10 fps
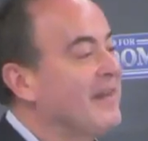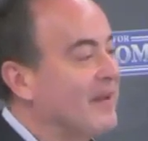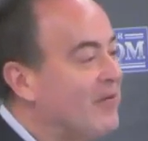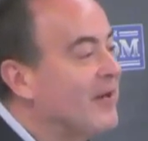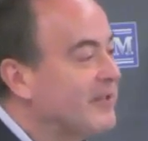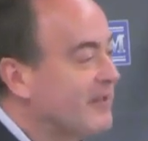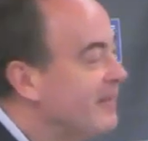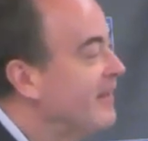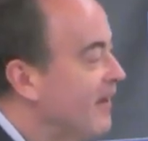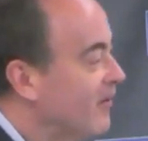the question
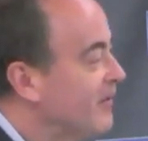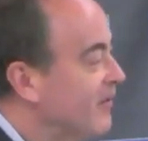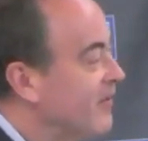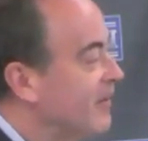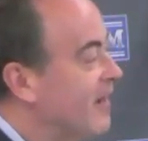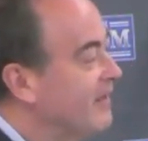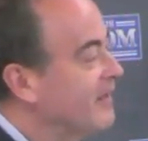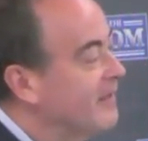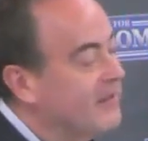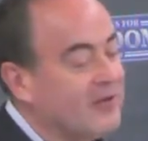in the Arizona
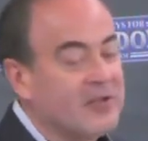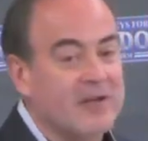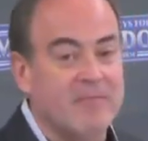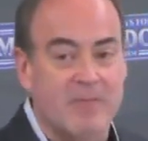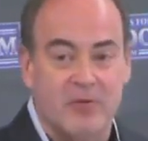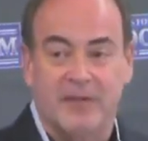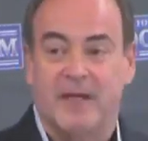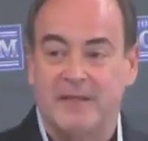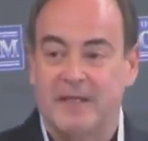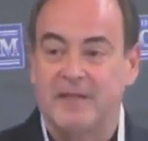Constitution had been
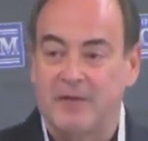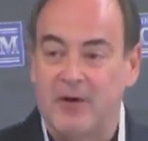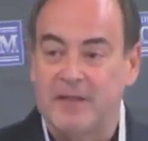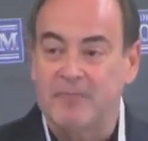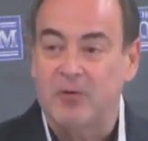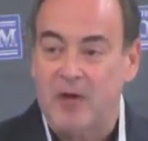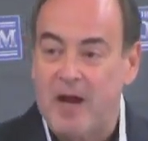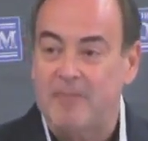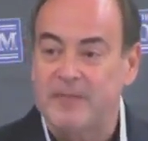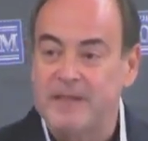presented to us,
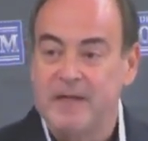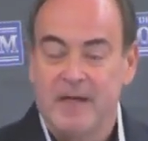perhaps